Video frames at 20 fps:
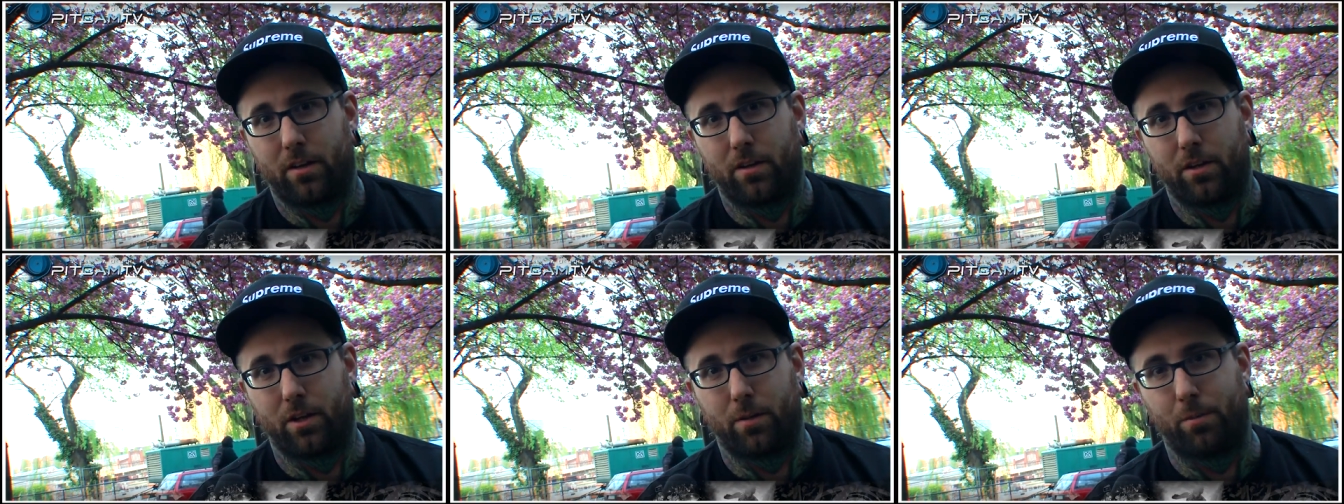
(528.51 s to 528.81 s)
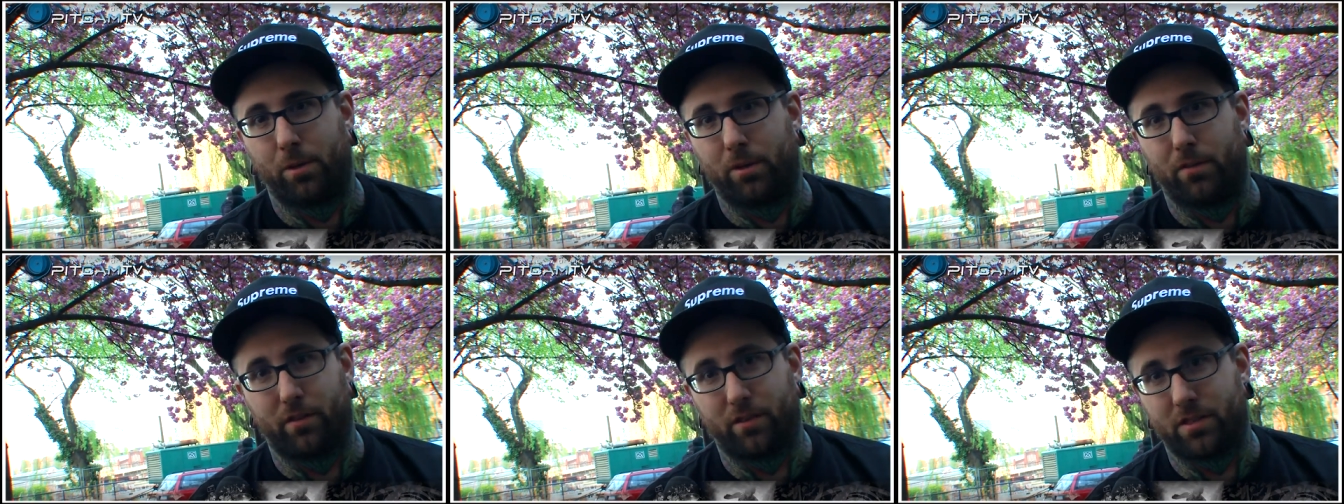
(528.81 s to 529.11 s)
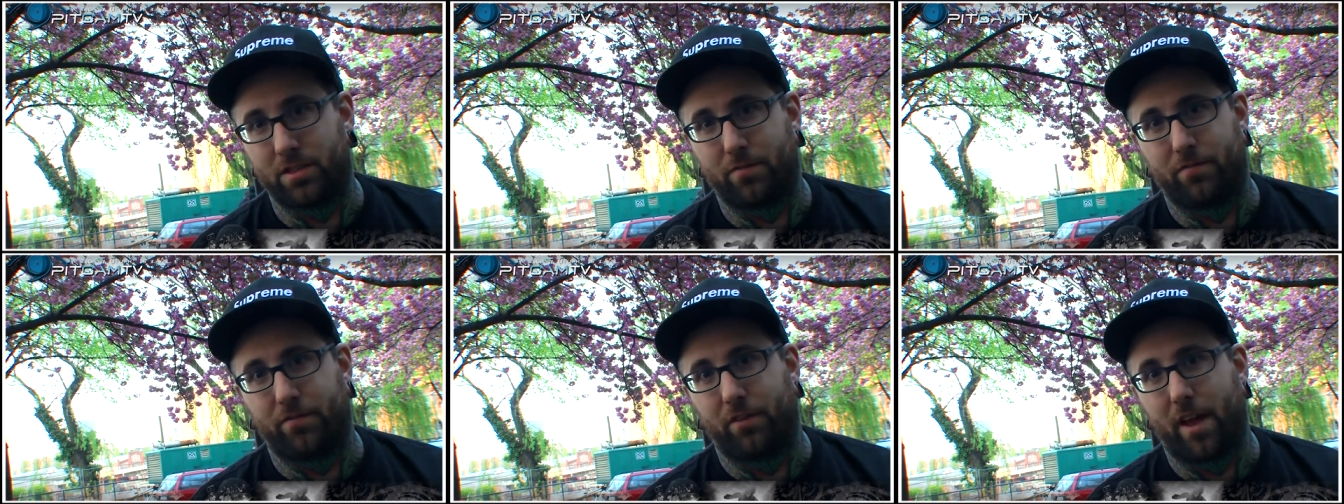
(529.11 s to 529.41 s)
You can believe in a
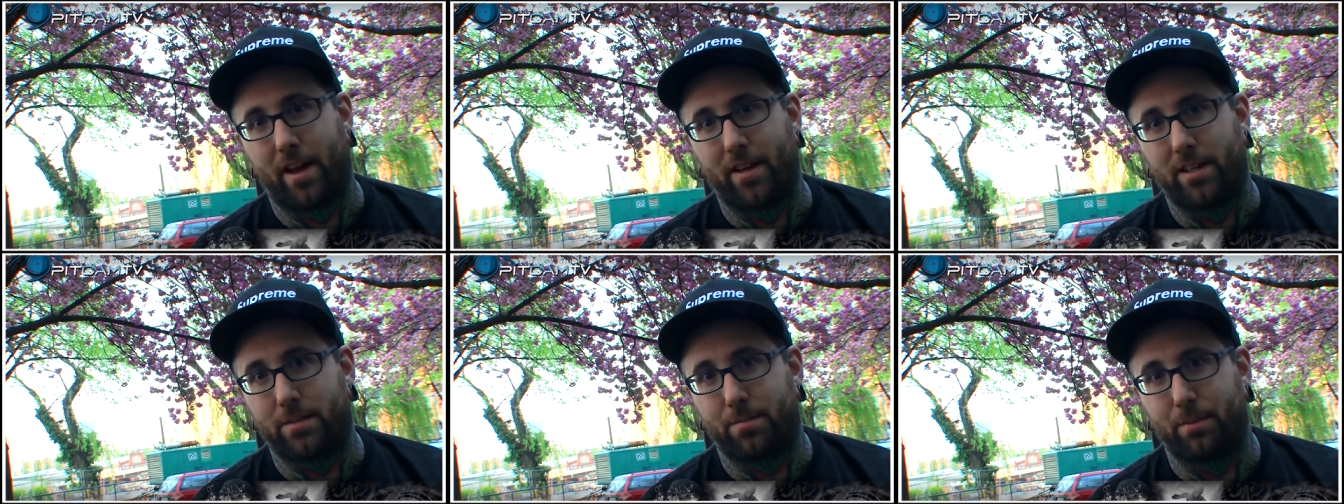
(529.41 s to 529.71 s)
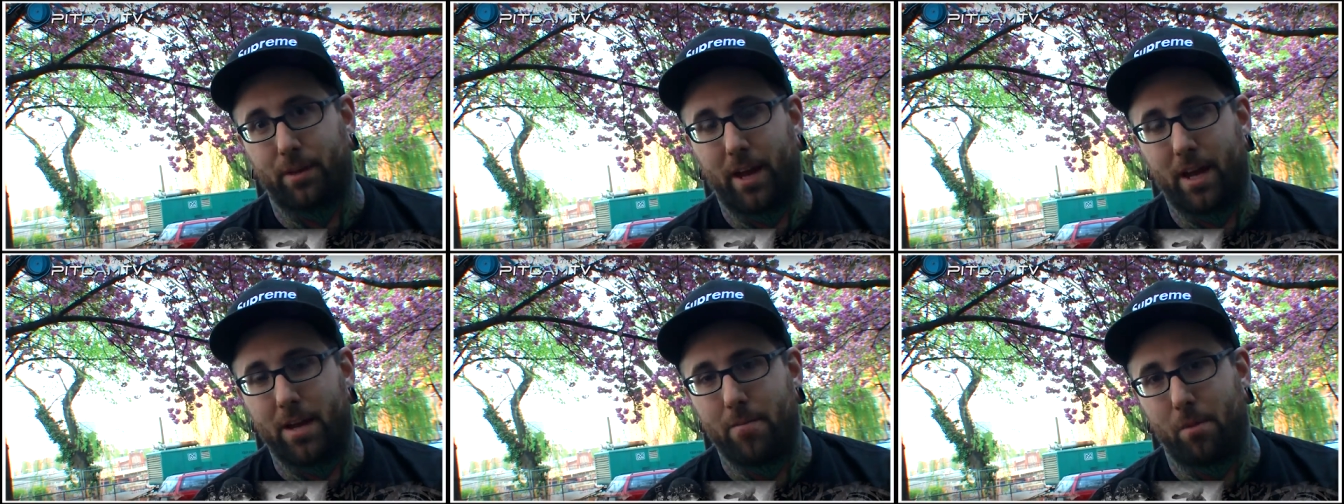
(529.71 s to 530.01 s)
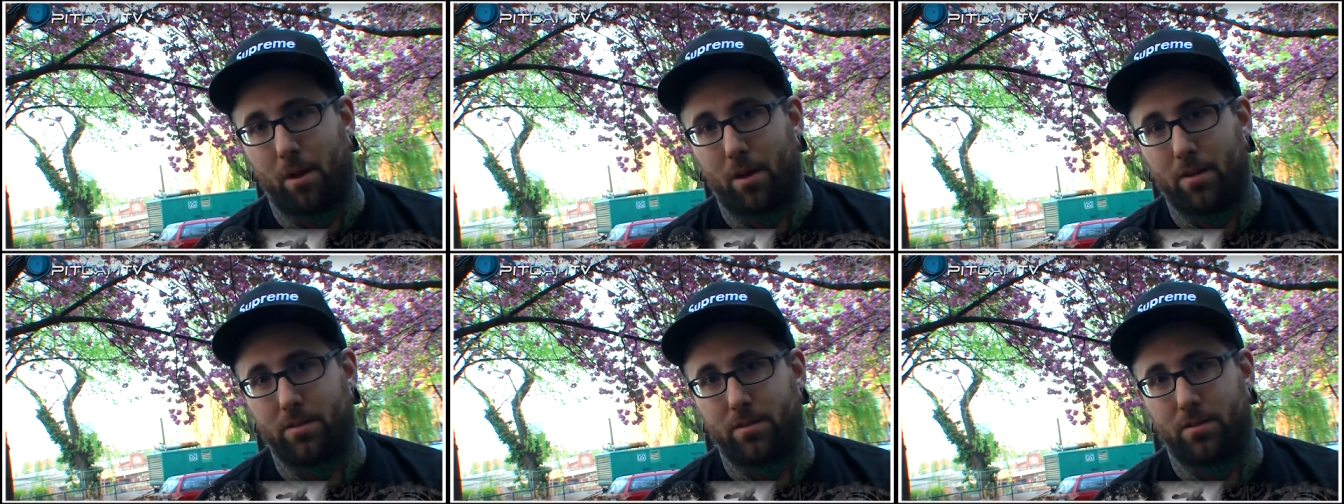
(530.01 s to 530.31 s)
flying spaghetti
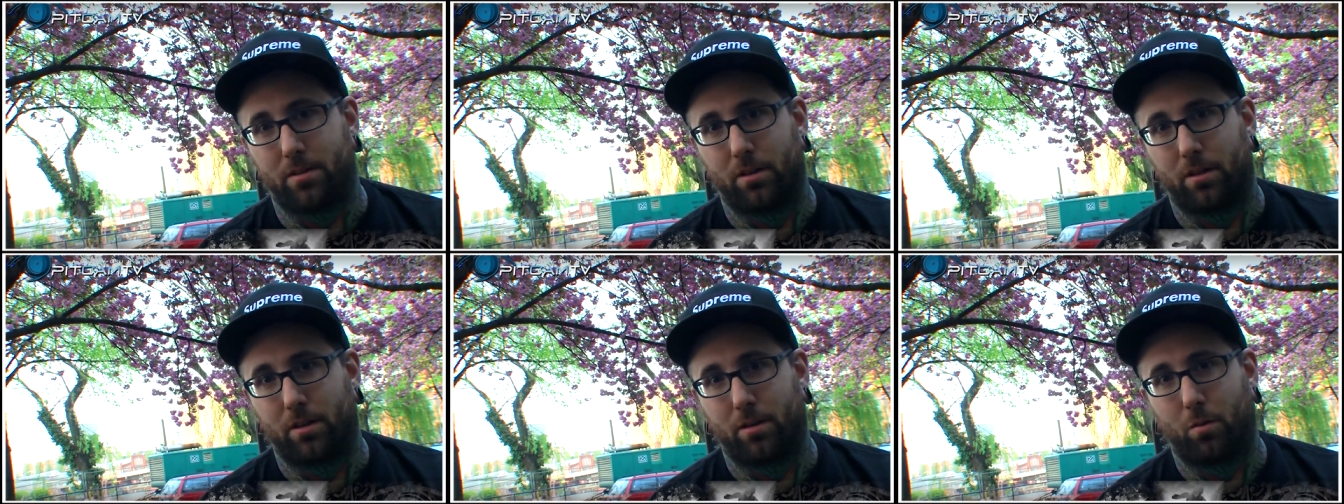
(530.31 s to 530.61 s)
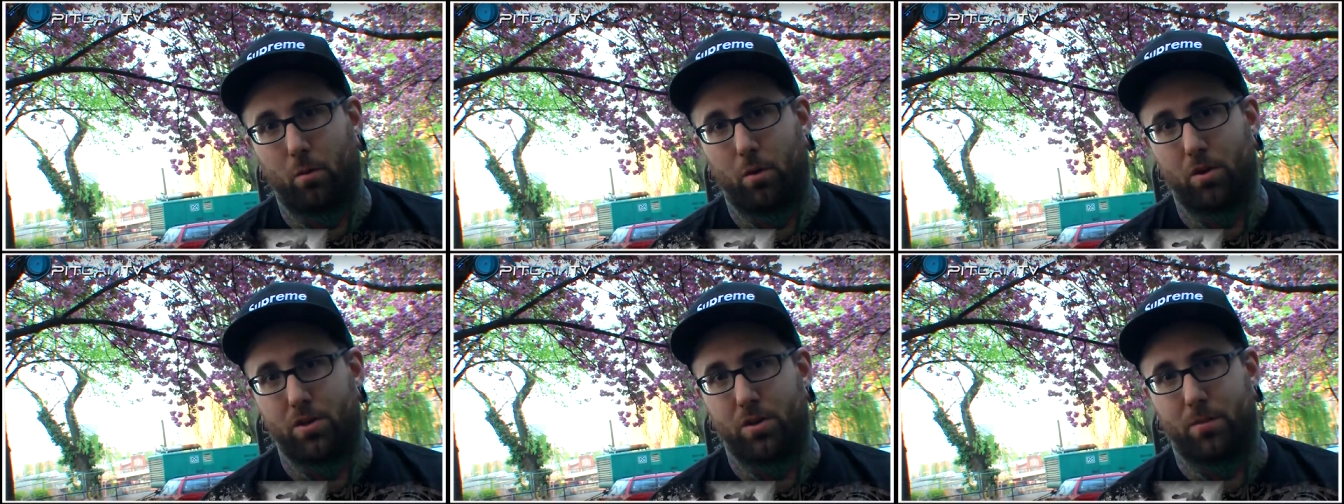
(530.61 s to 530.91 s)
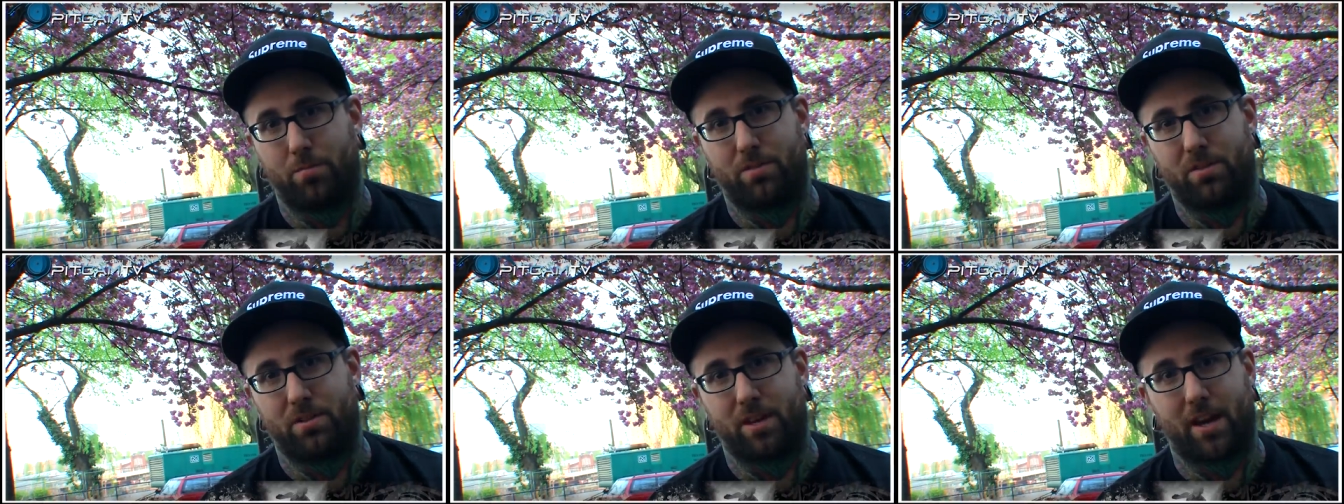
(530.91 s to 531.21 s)
monster or
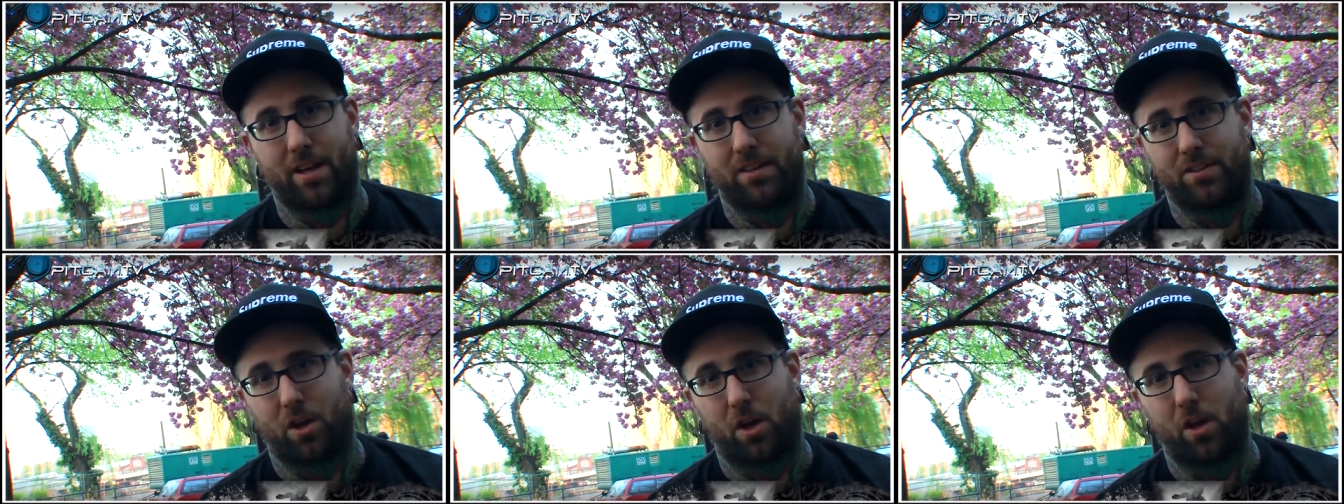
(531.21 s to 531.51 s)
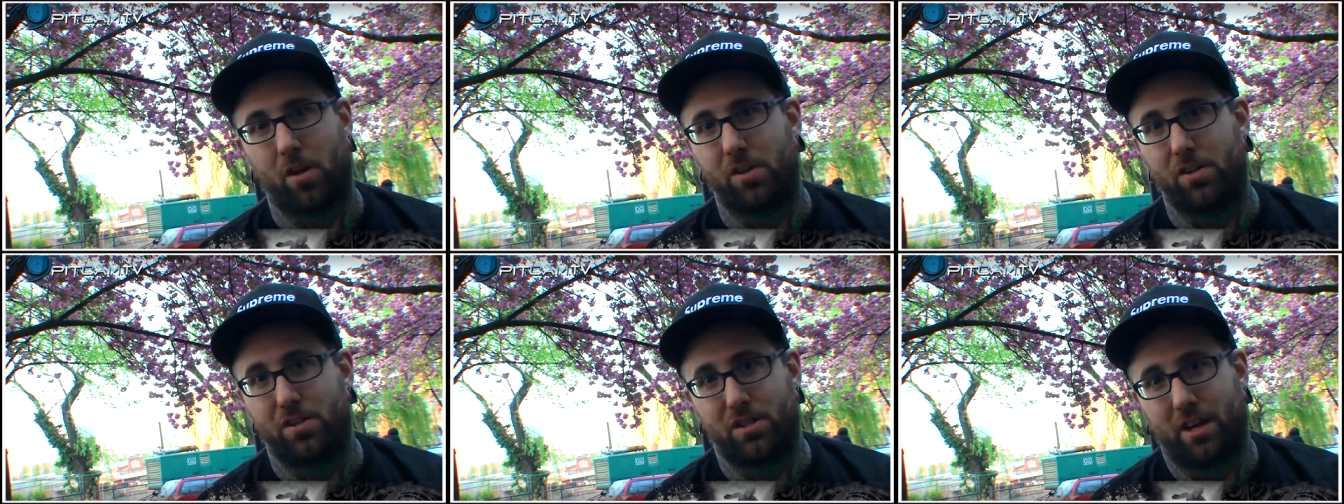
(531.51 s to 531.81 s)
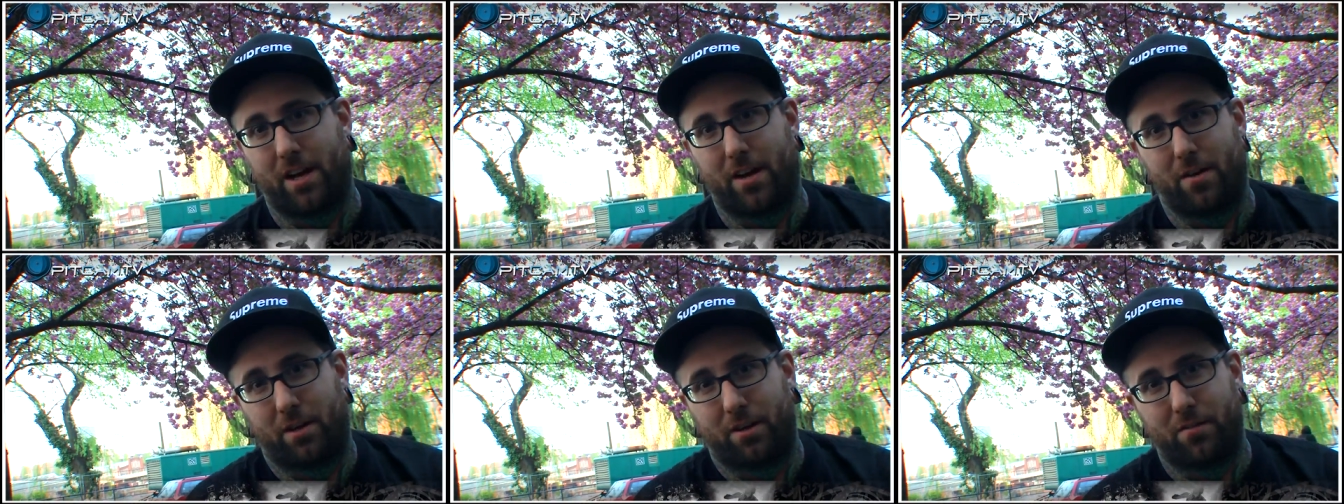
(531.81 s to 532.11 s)
worship
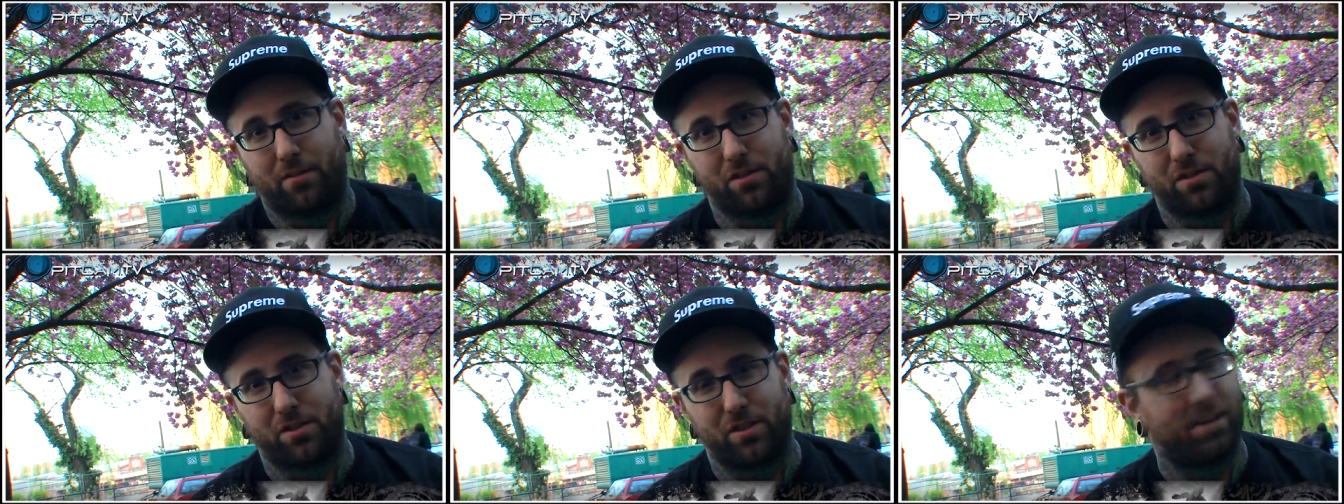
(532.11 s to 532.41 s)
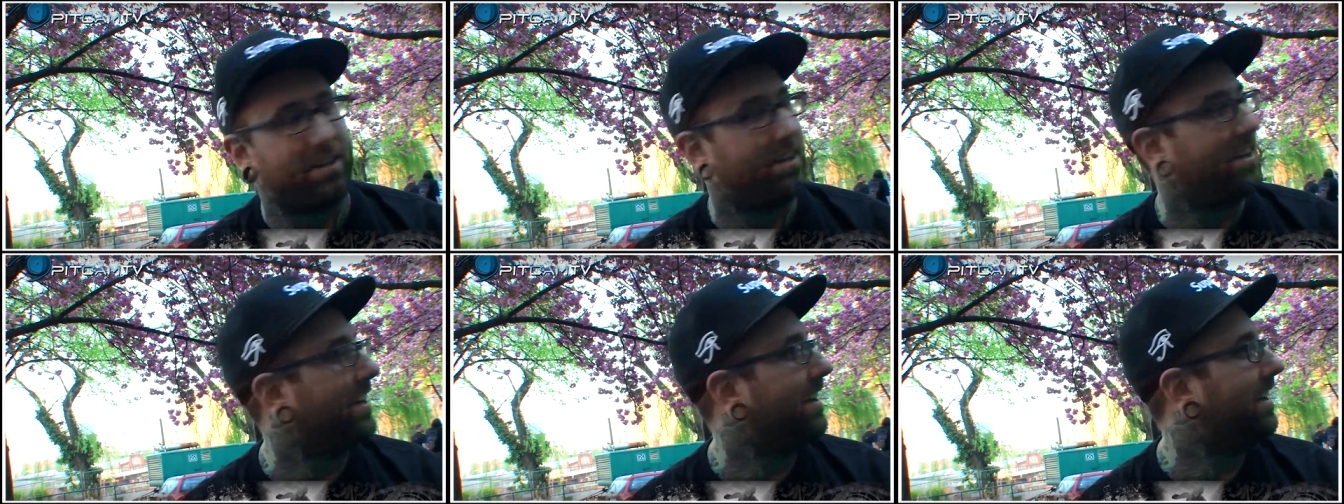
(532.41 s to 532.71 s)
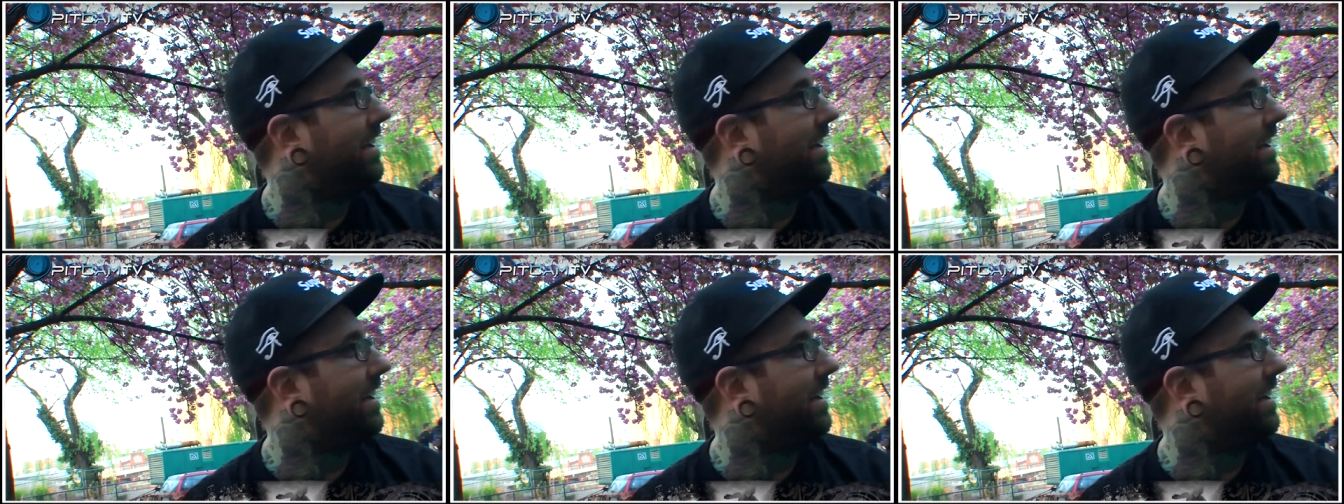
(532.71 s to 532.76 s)
Scientology. I don't give a shit.